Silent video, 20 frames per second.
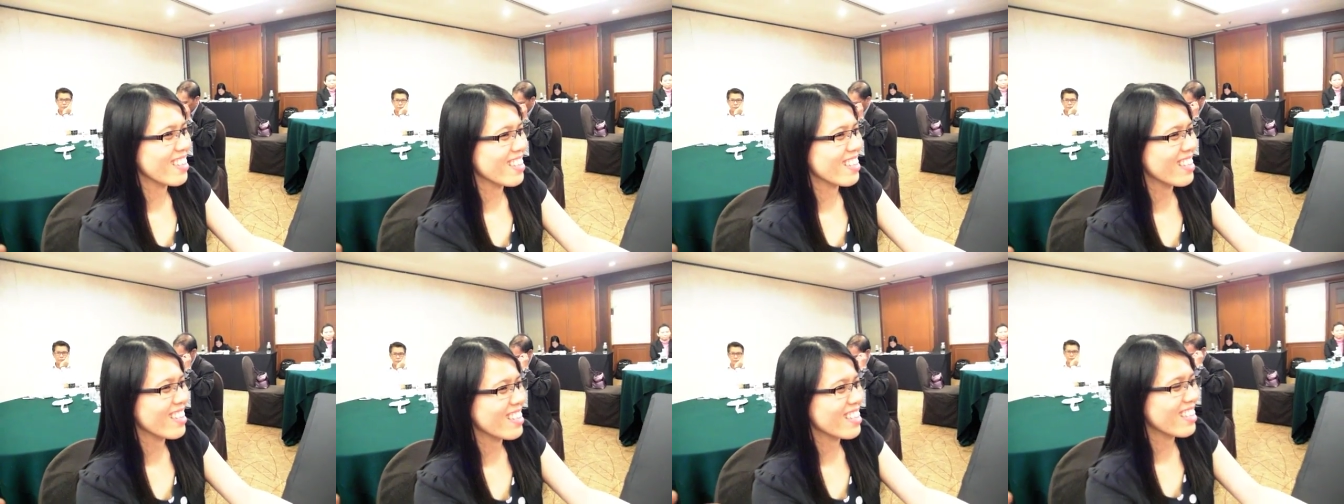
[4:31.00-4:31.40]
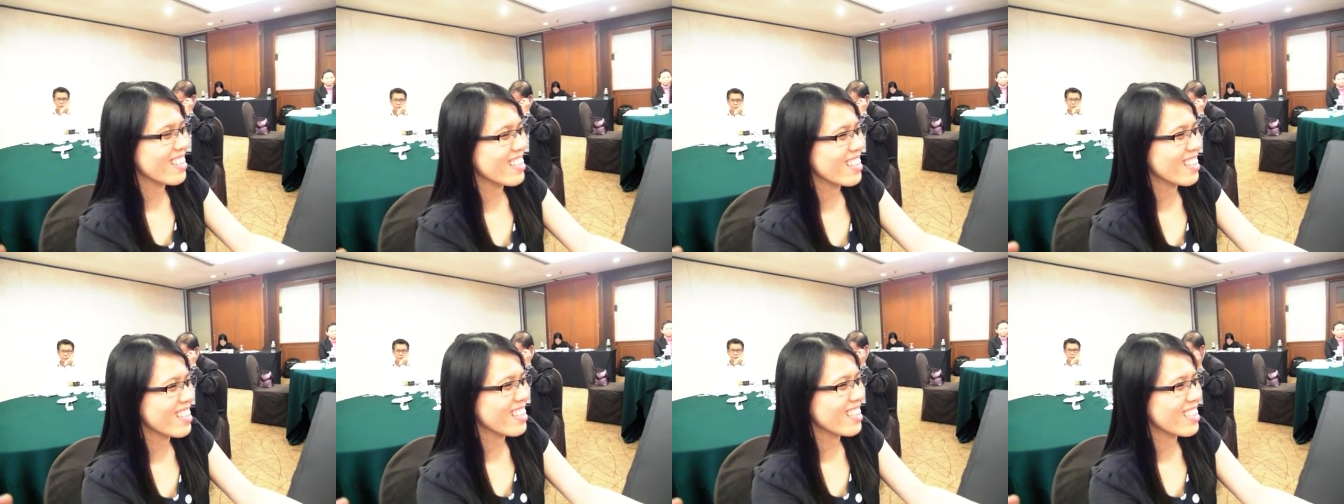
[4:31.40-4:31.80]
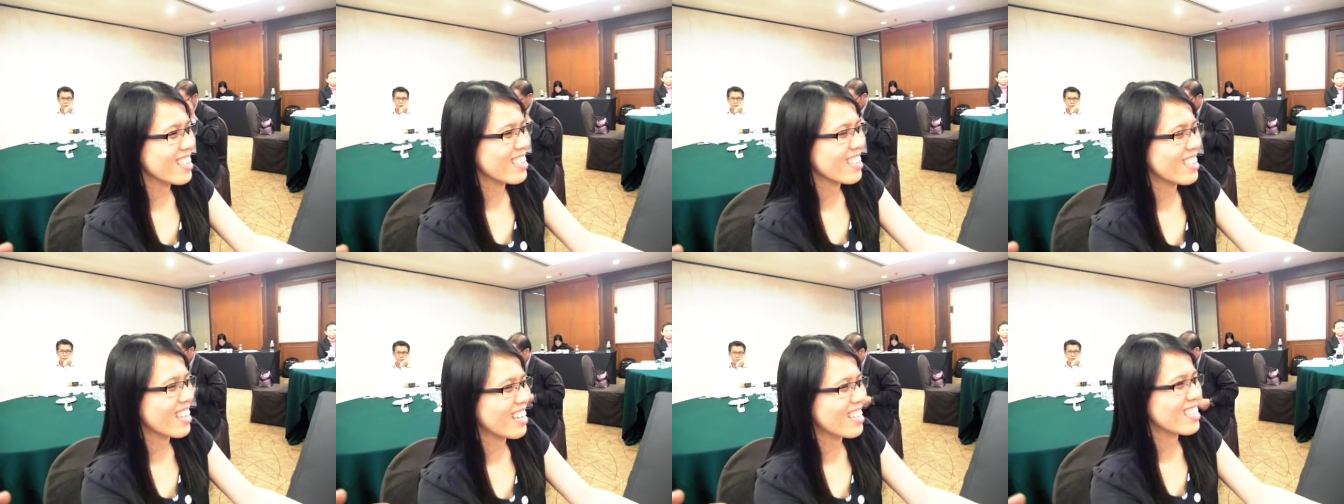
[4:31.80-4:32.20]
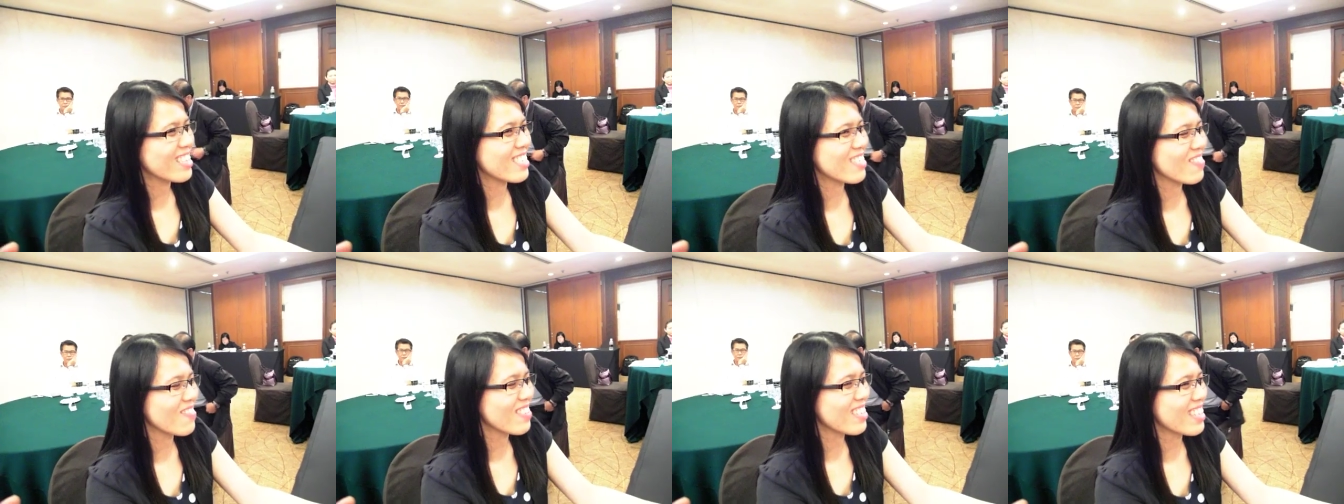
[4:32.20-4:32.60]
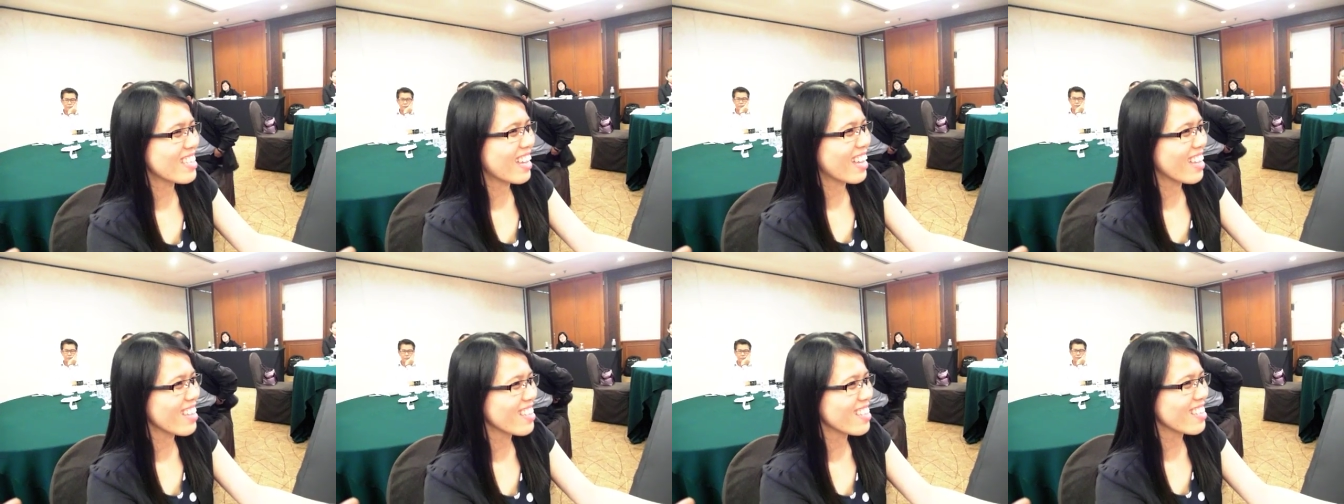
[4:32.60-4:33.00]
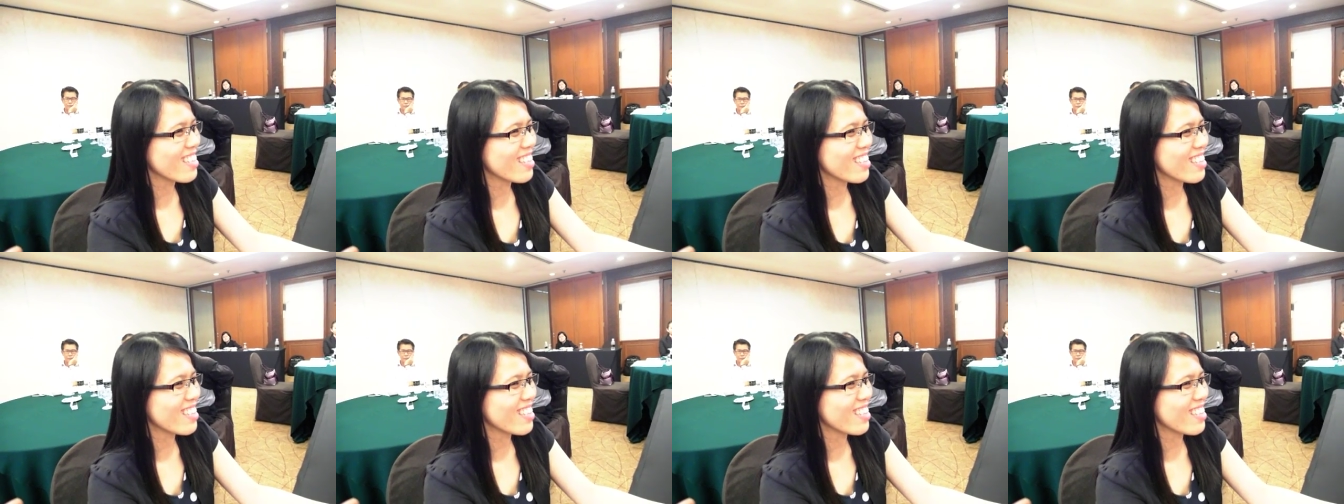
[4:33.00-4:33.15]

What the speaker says: Does it mean that?